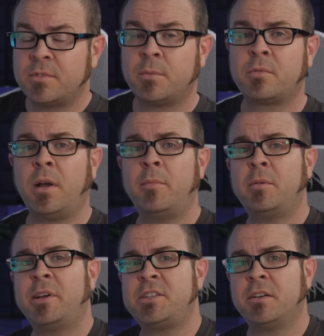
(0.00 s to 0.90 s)
Subscribing
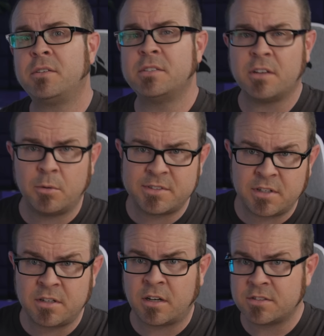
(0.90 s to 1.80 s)
to my channel is always
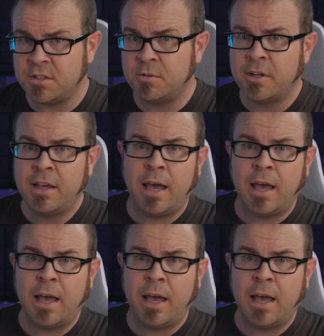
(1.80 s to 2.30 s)
good call too.